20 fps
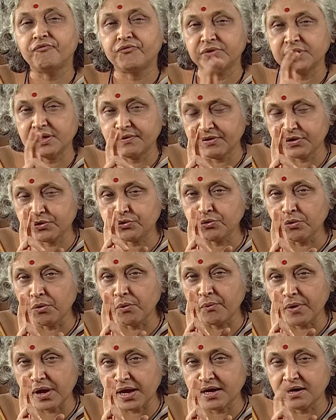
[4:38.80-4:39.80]
There were
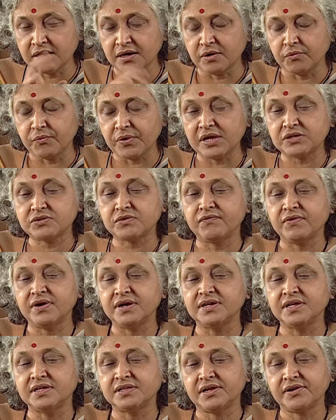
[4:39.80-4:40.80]
2 ways of
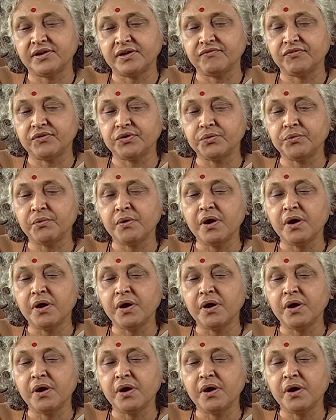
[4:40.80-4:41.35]
earning the revenue: